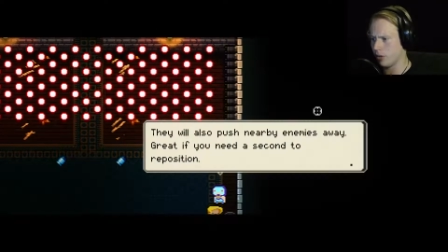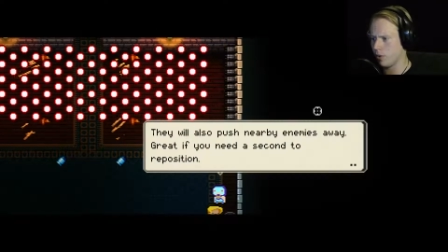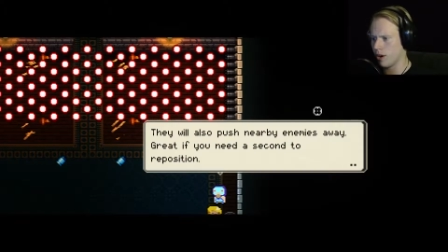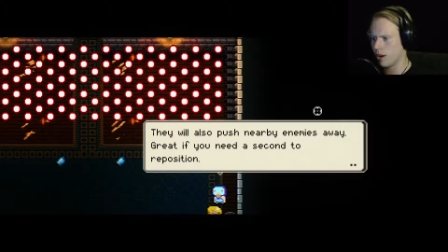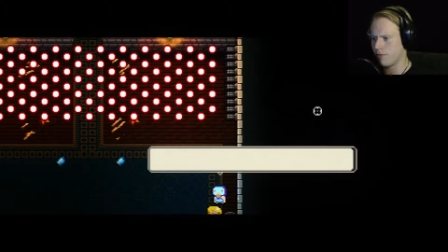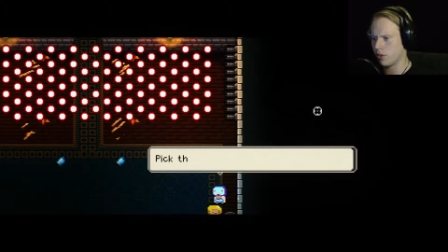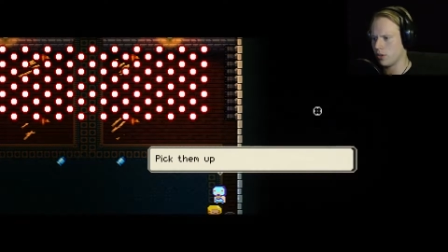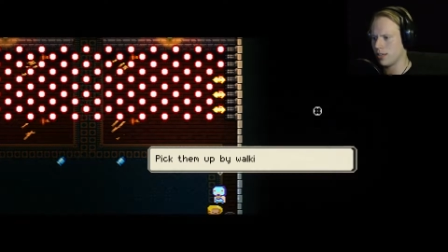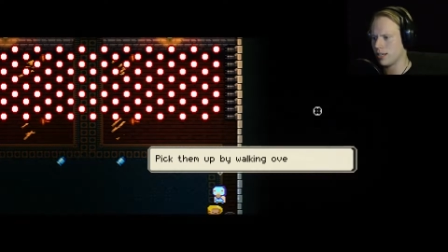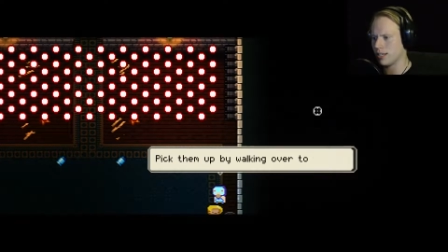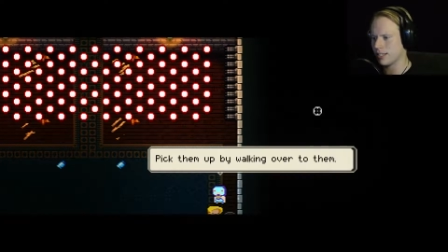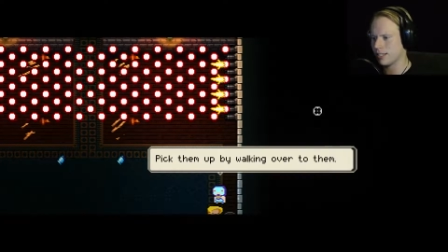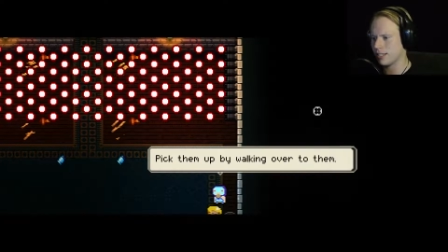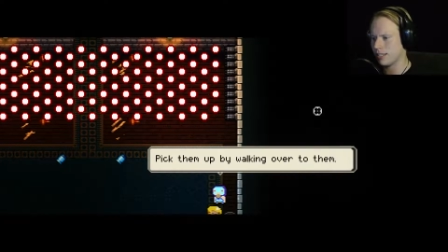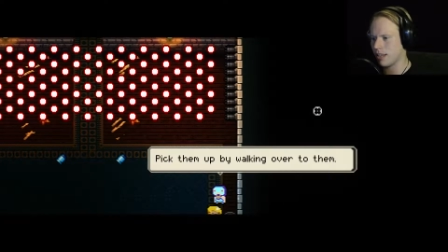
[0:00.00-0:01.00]
Great if you need a
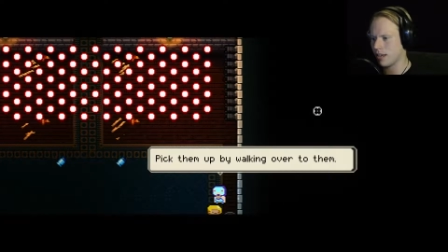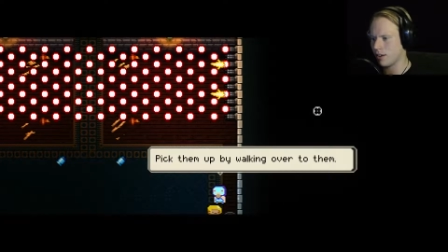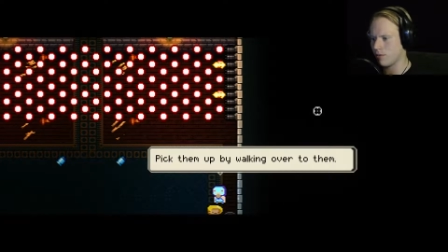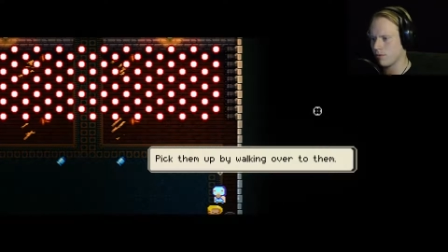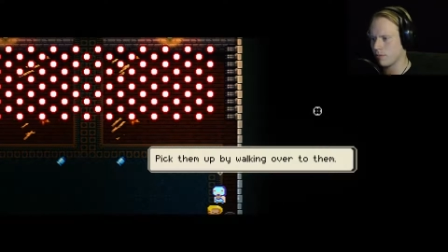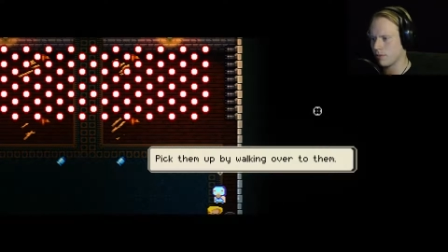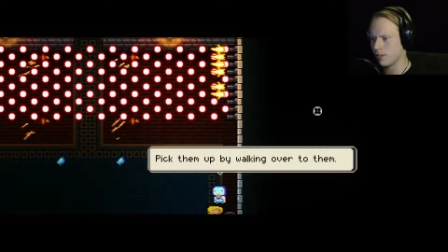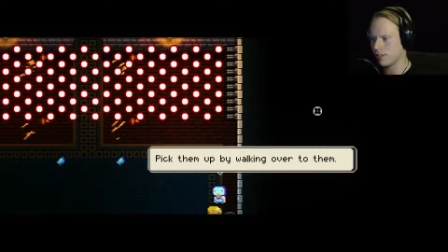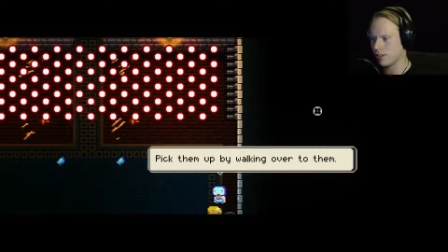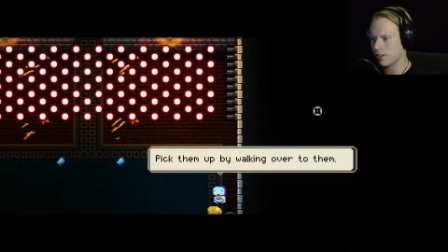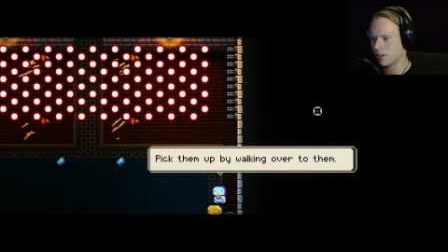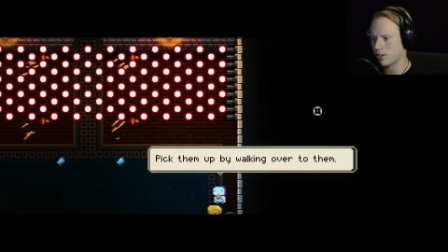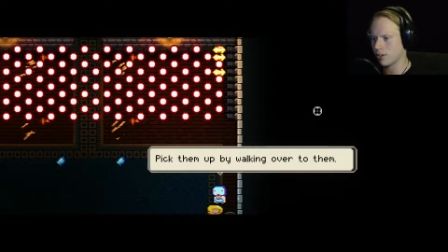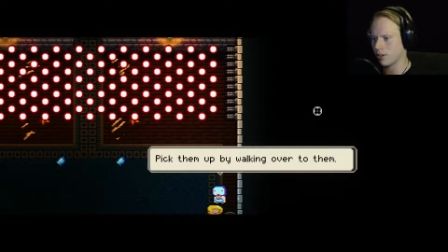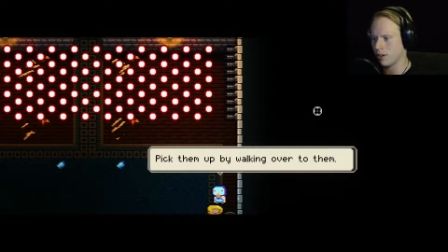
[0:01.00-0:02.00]
secondary
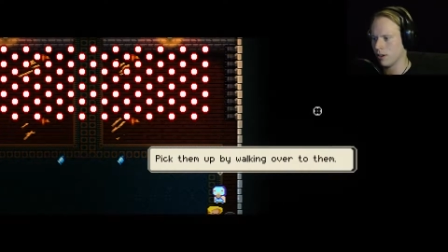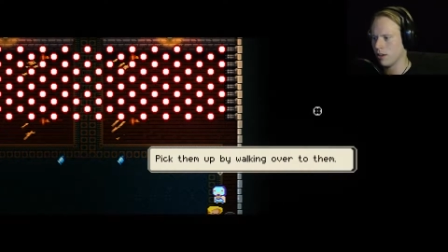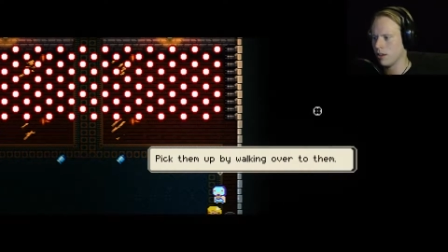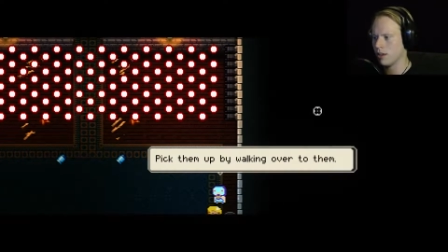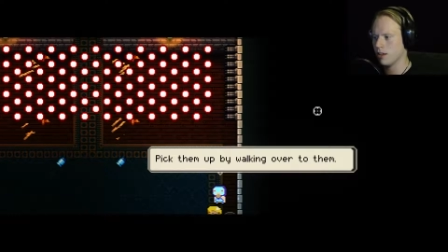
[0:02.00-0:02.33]
position.